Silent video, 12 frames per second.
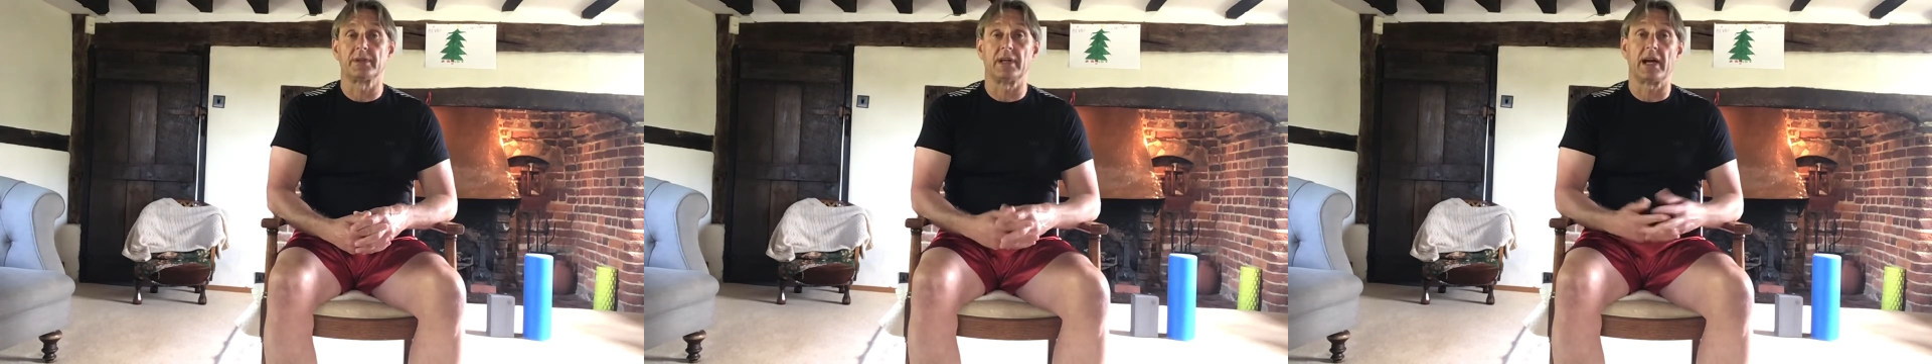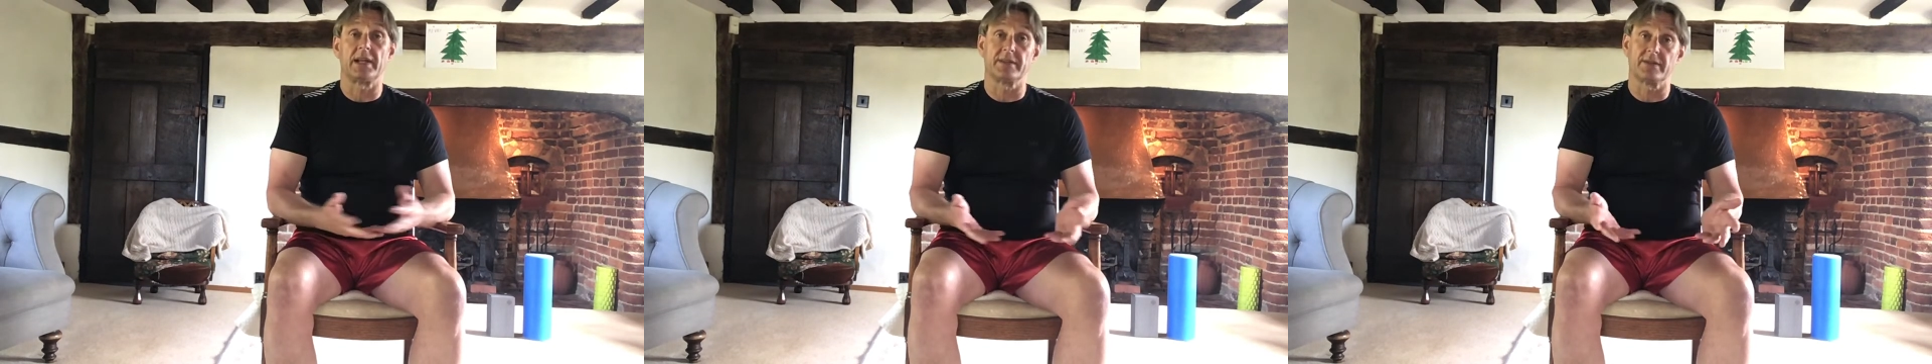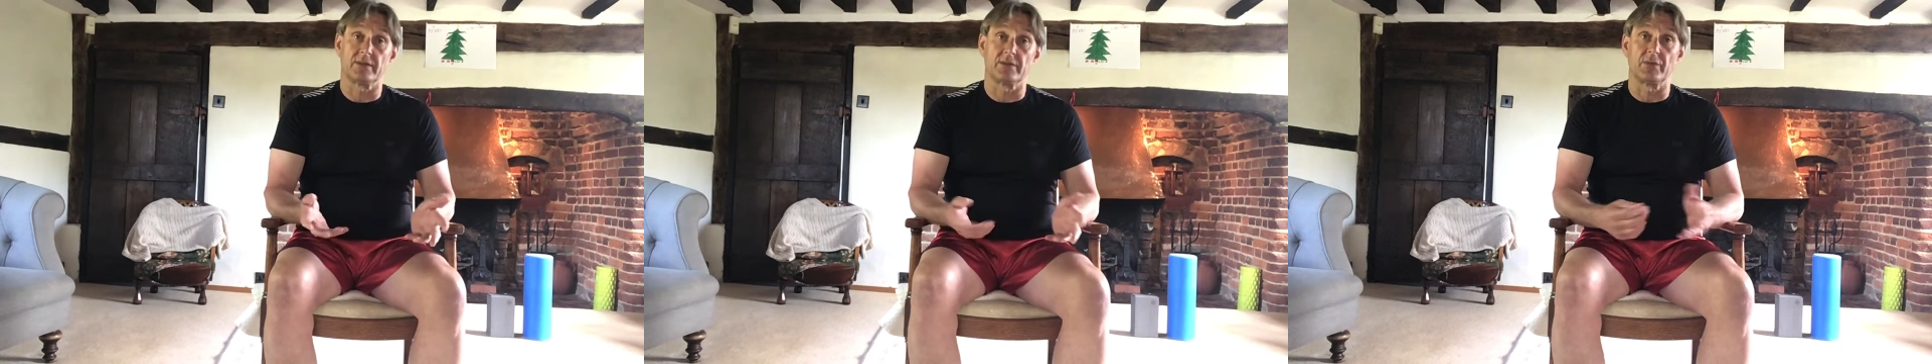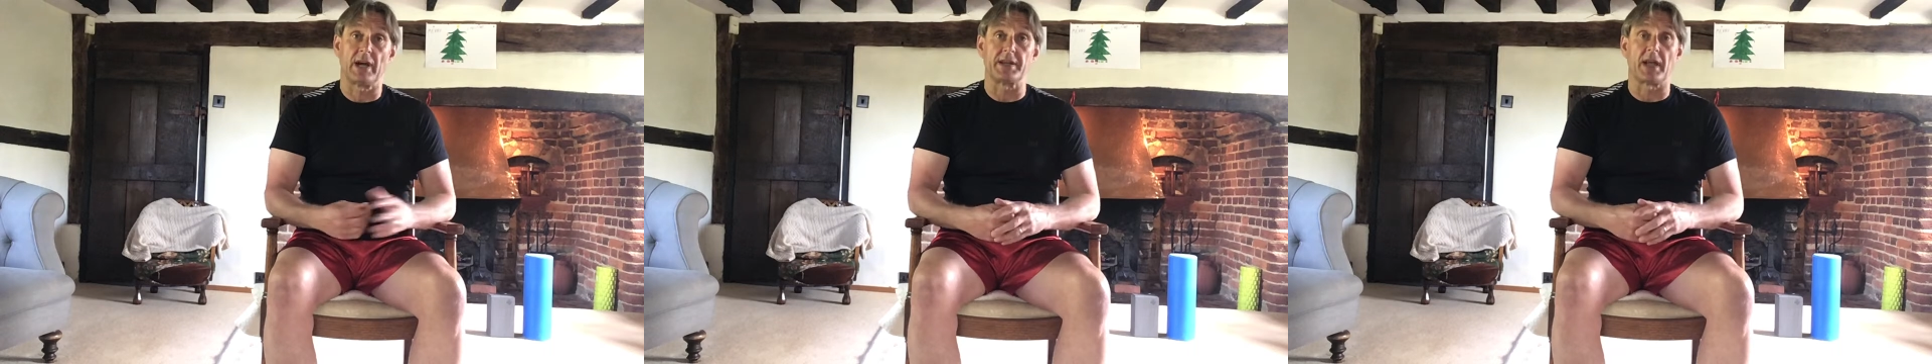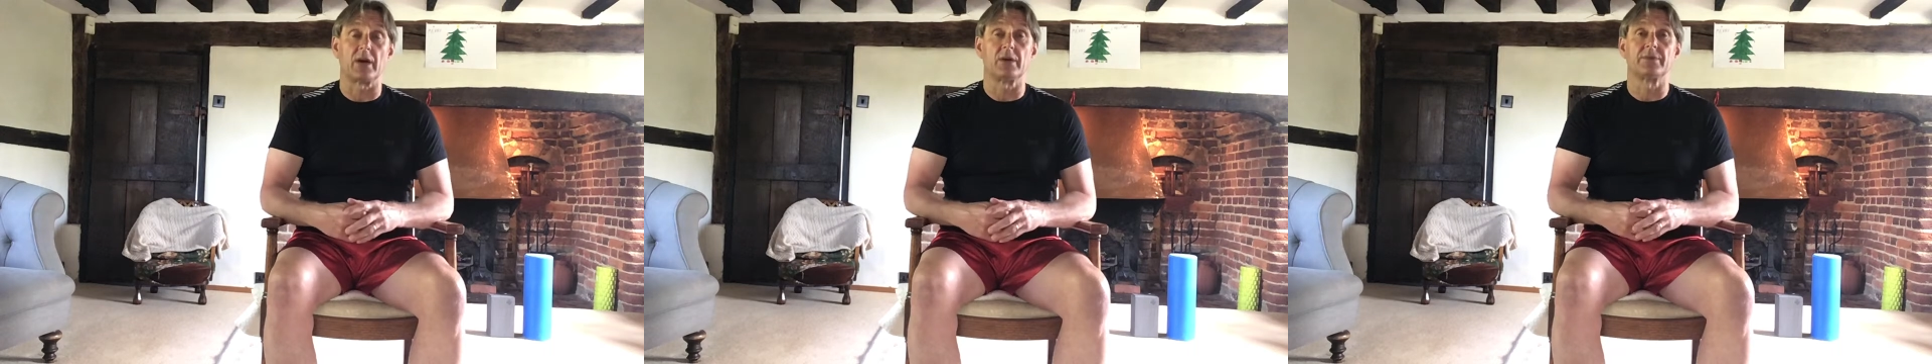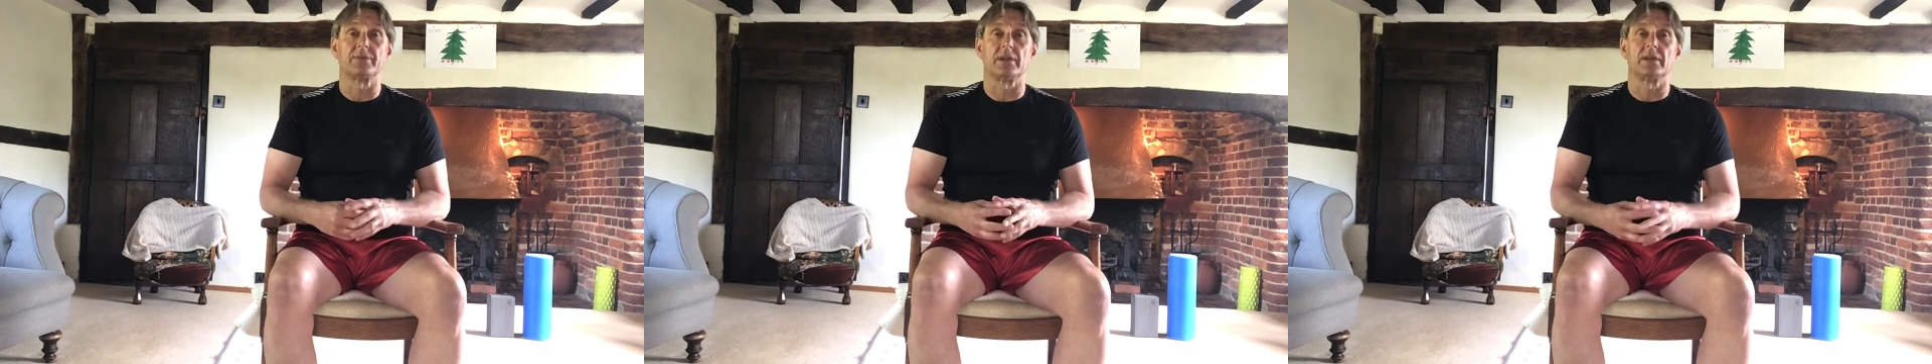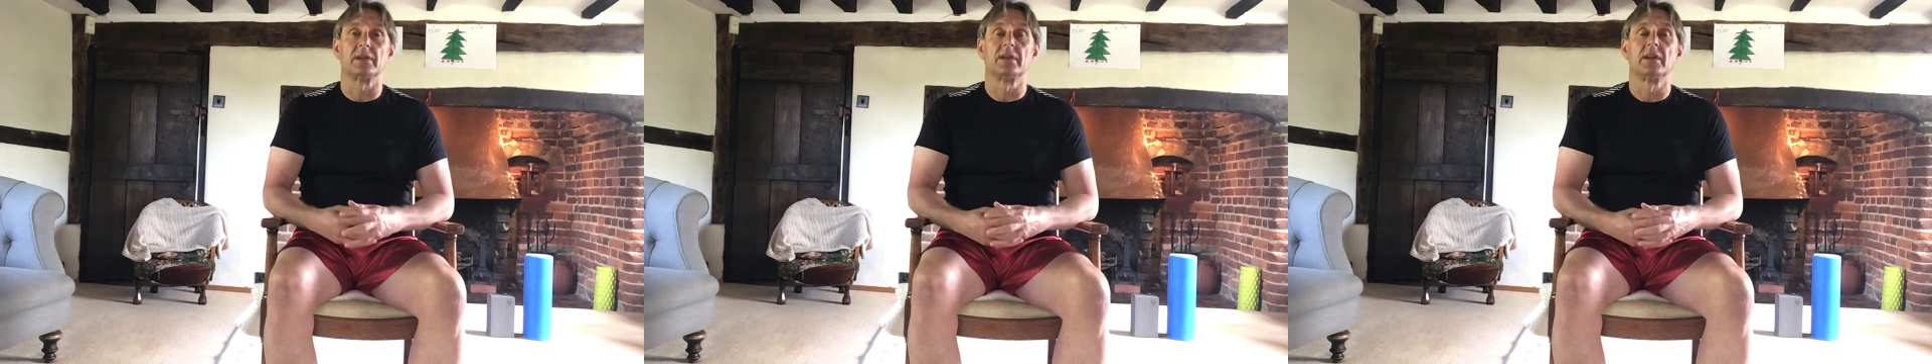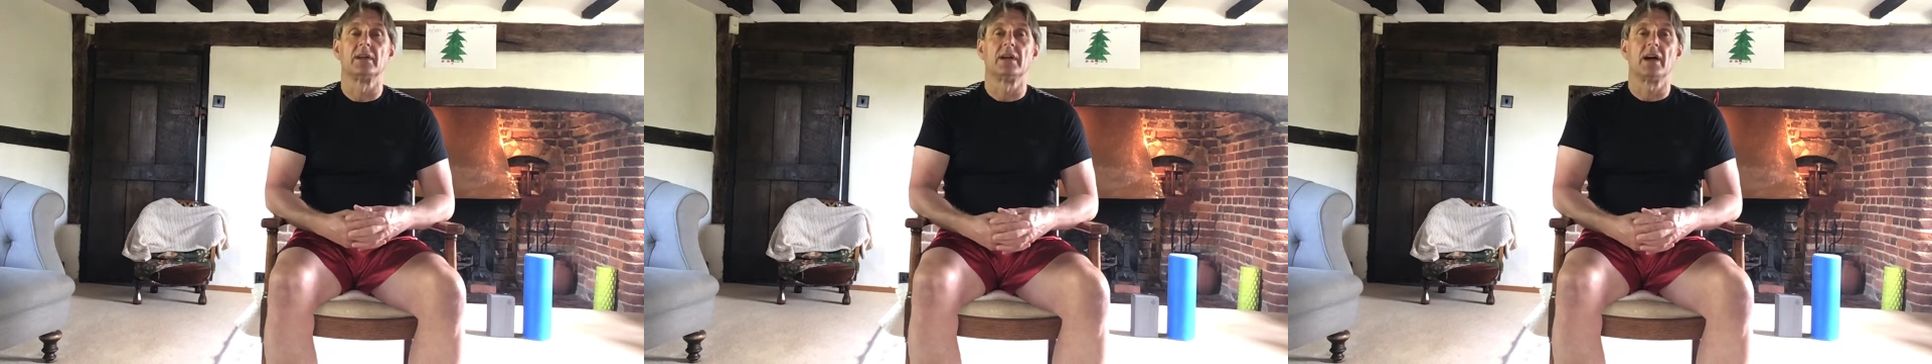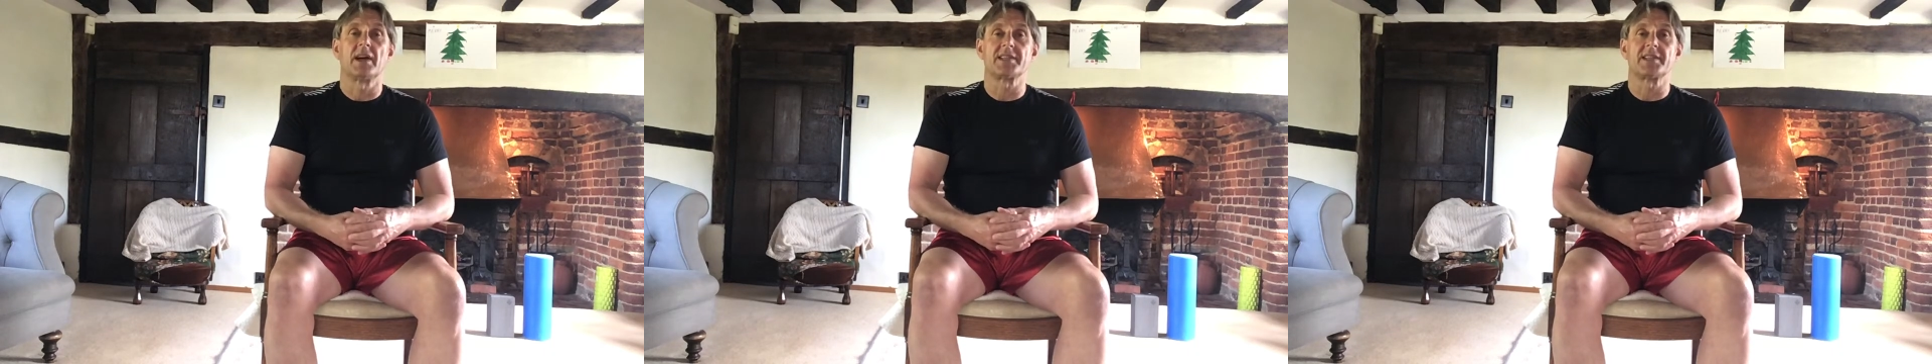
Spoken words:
And right now, as